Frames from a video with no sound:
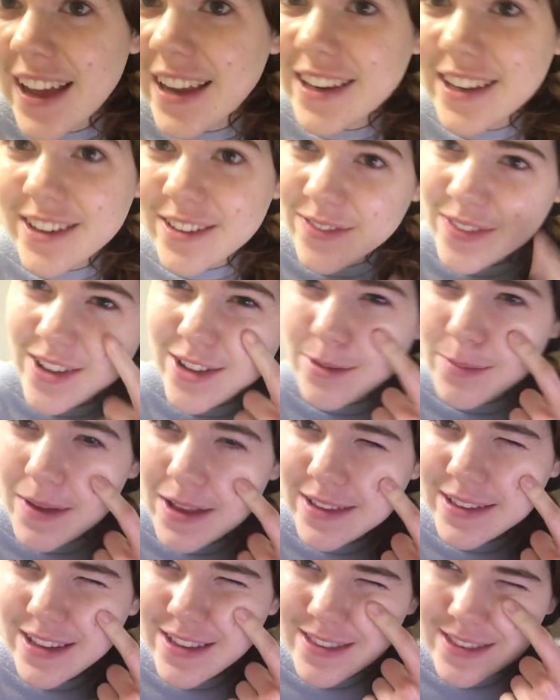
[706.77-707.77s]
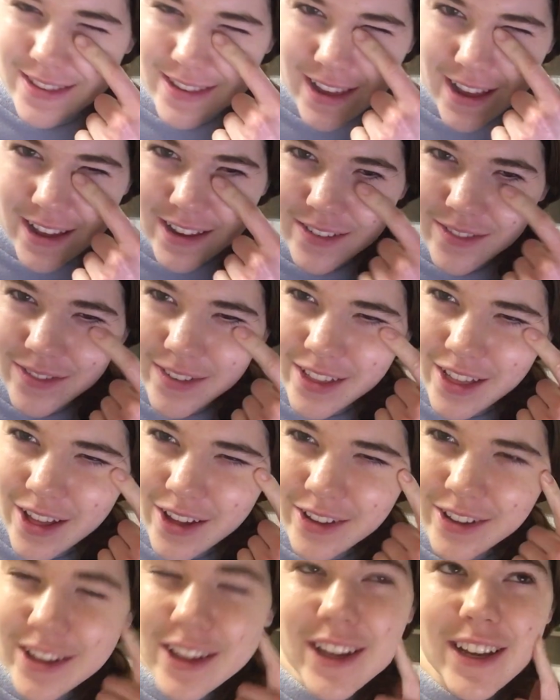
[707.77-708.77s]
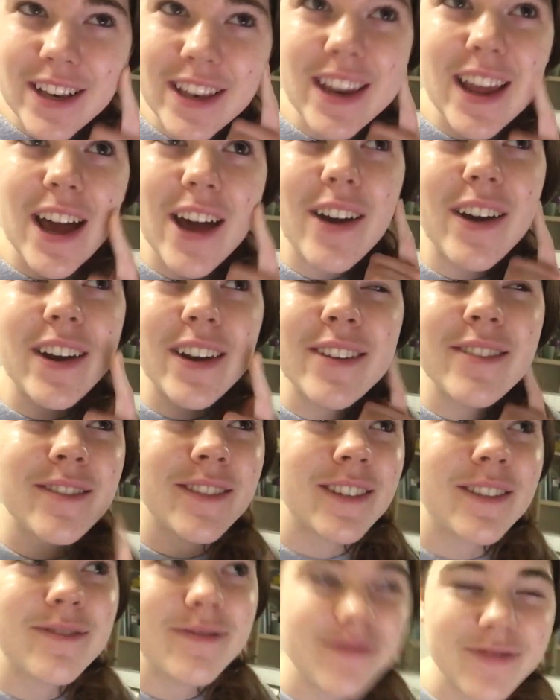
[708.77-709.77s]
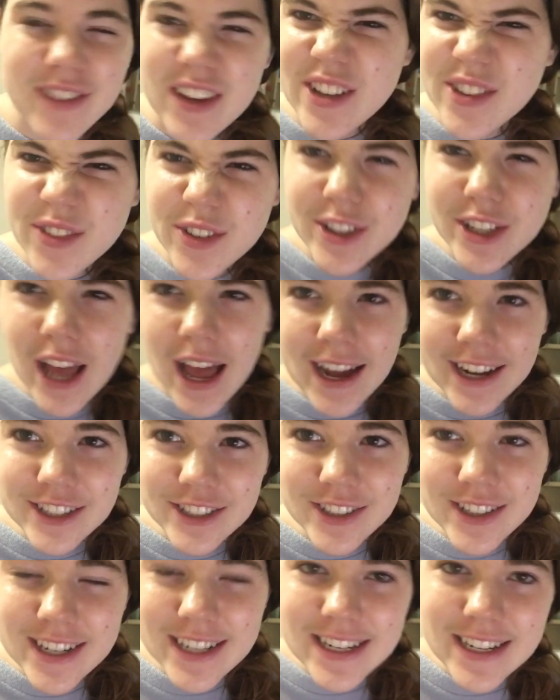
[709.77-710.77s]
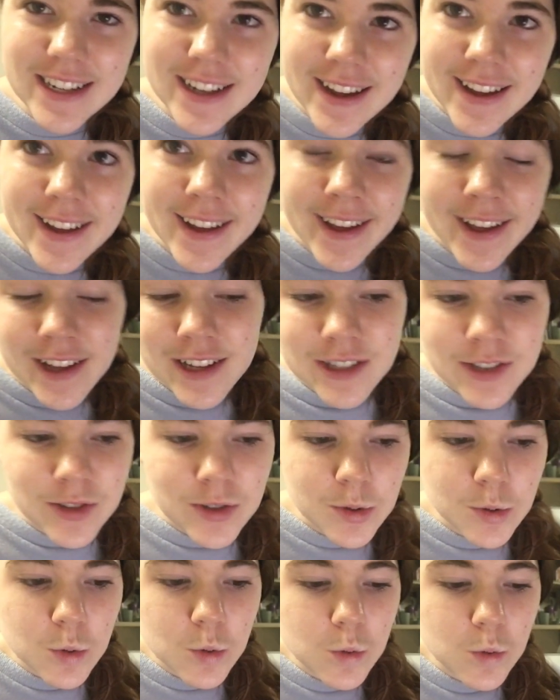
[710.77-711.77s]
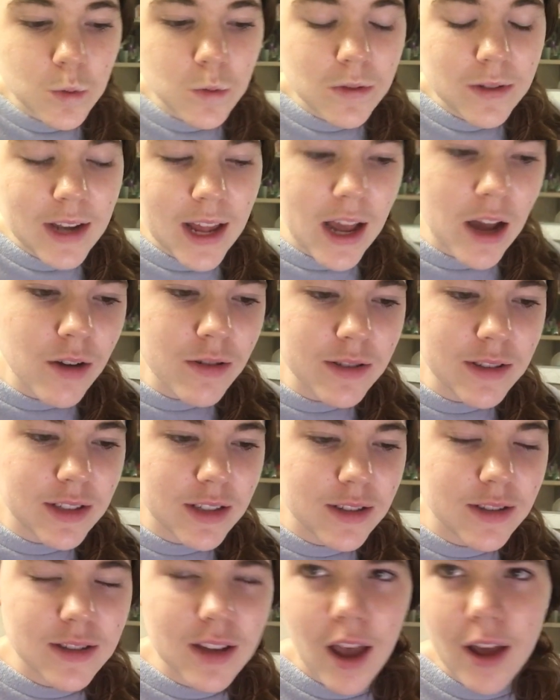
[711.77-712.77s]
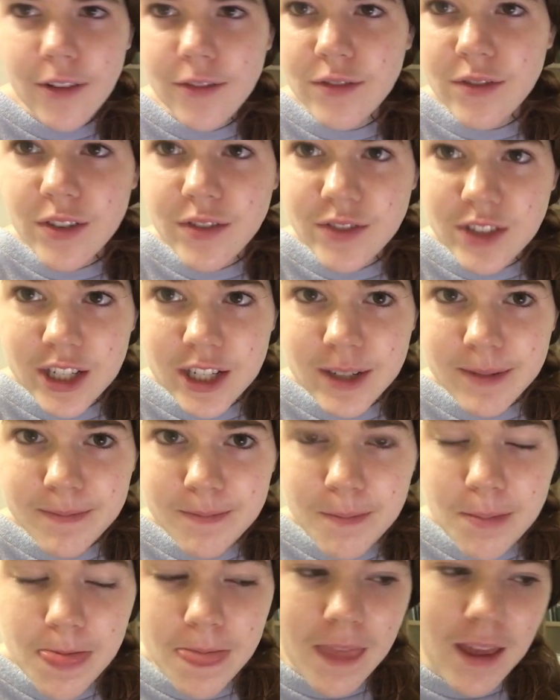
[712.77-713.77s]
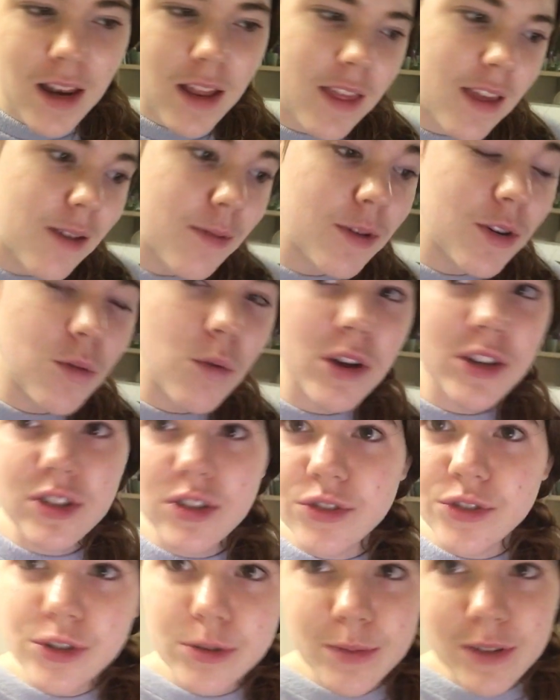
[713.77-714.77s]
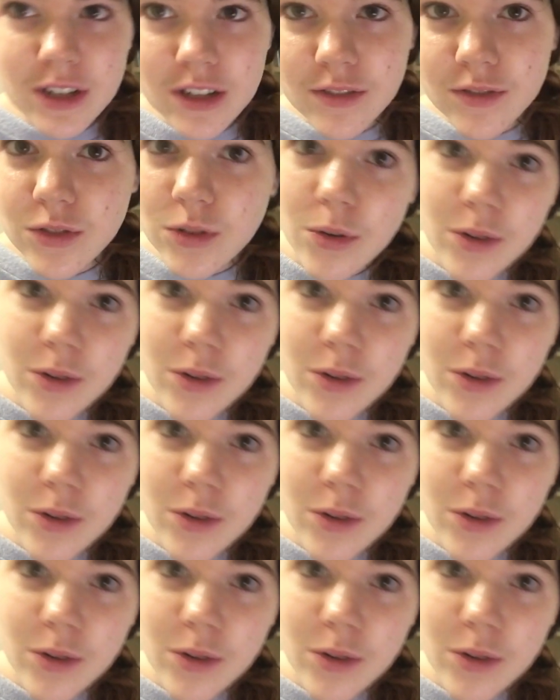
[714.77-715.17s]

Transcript: and face mask is done. Feel all good now. Face feels hydrated. So now it's like 10:15, and I think I'm gonna watch a little bit of